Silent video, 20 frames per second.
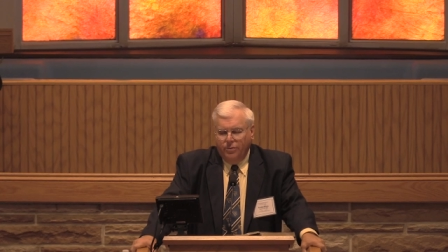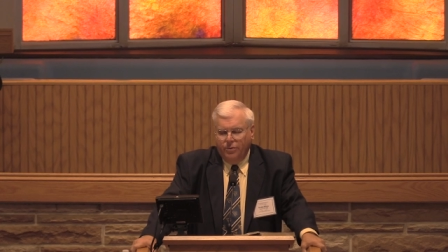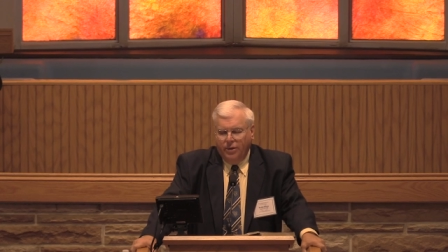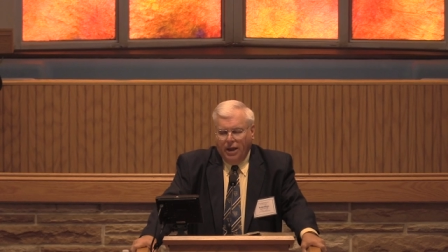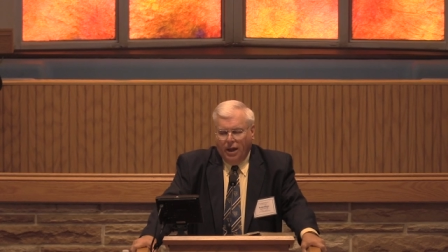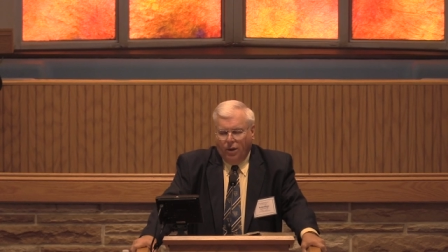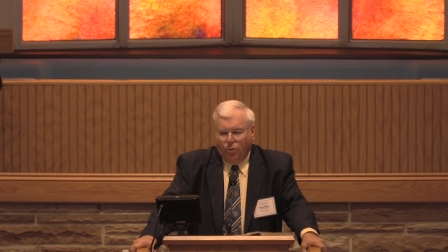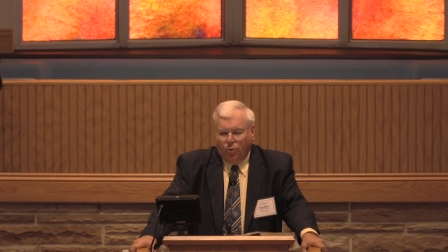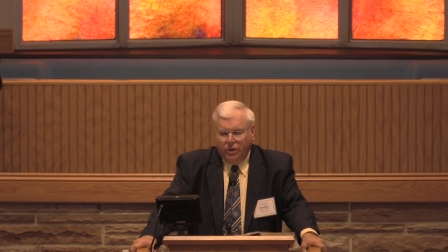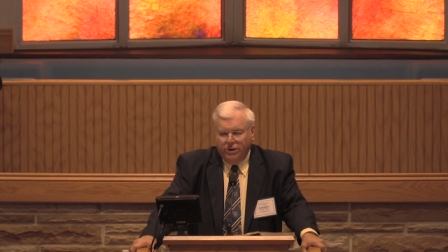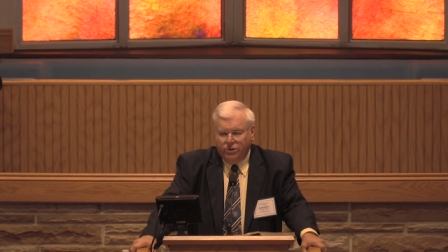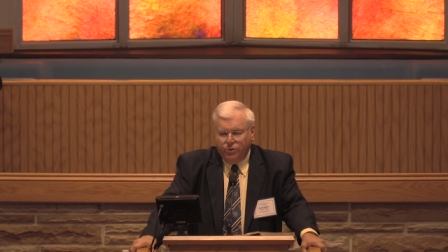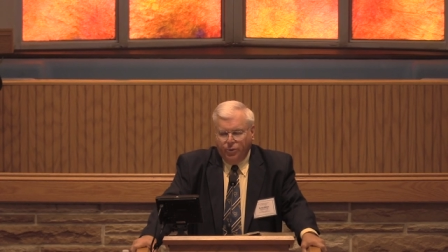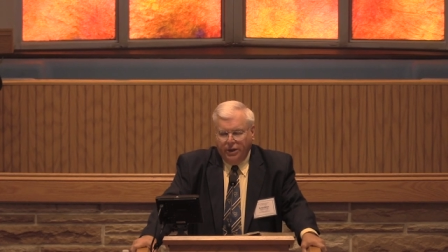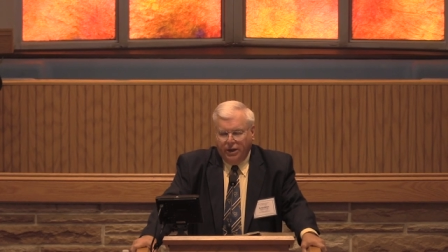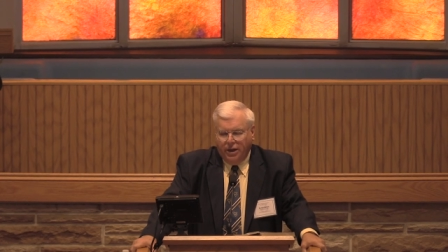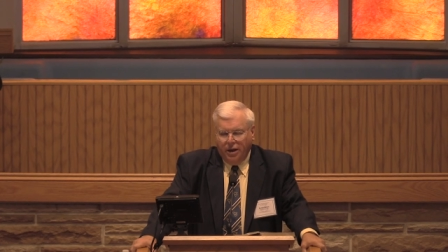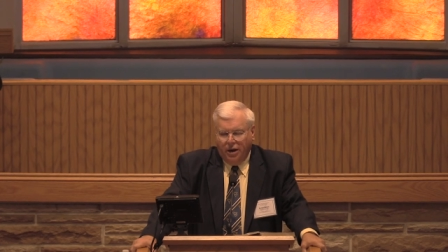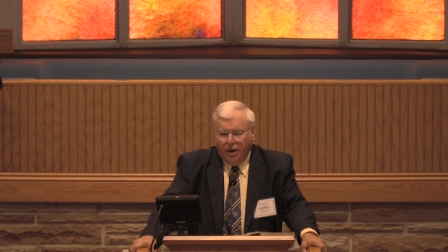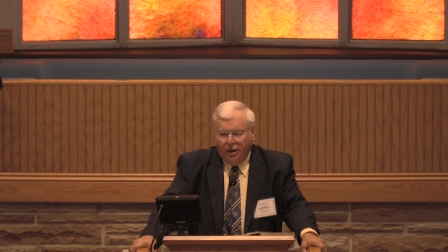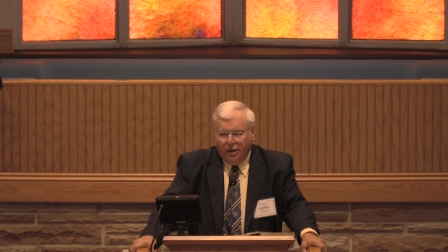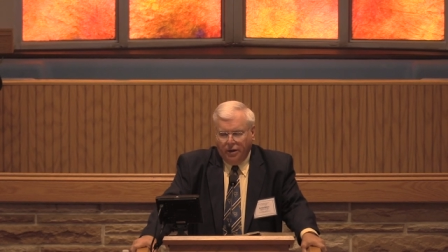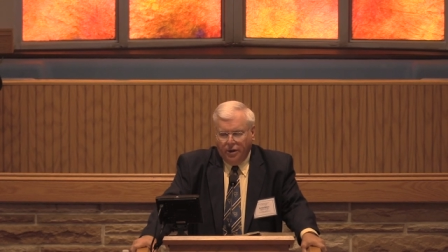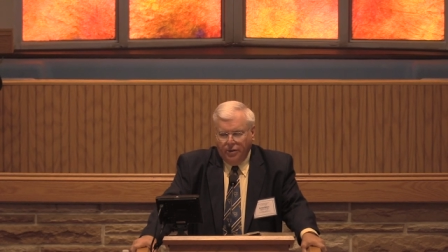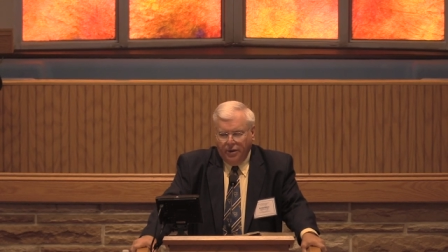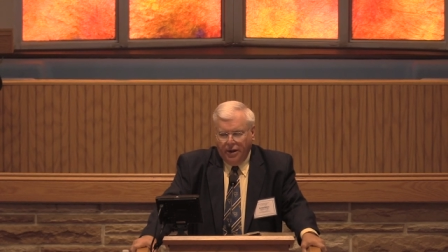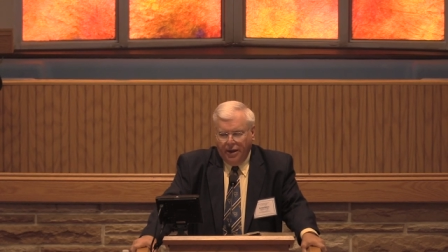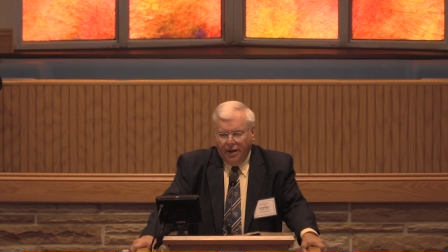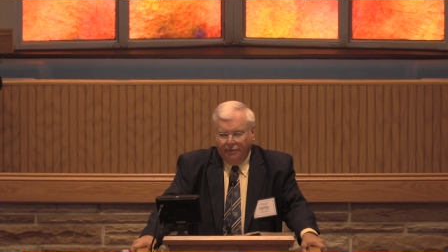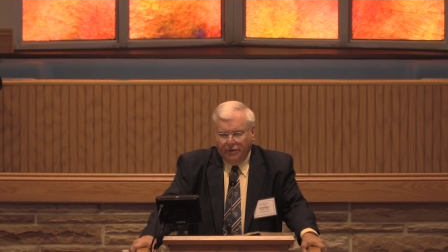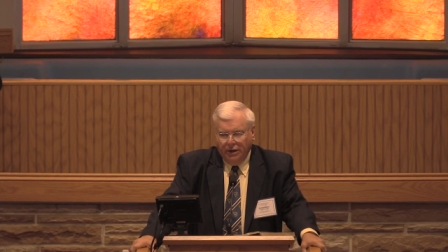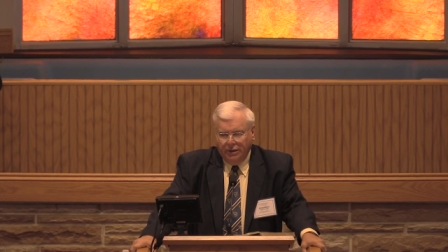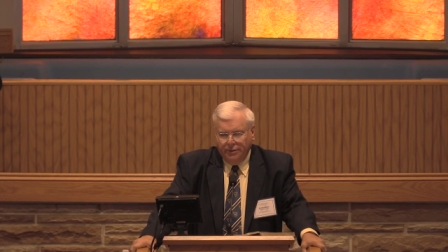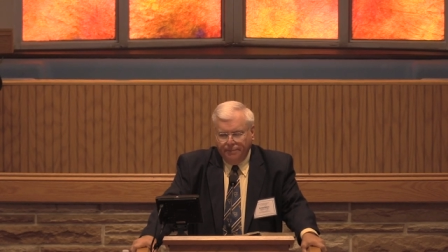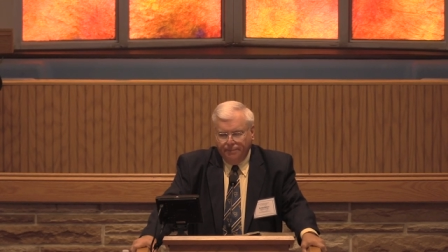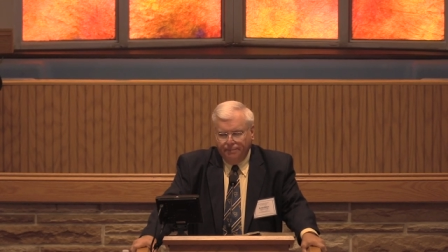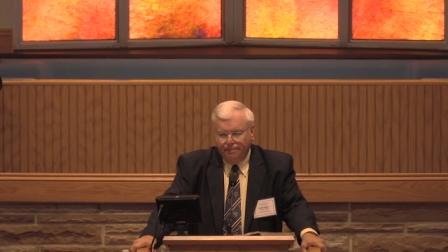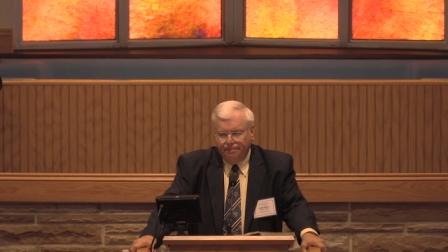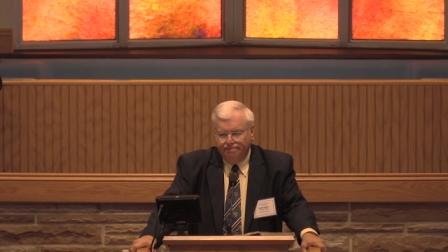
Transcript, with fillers: without which we cannot go to heaven.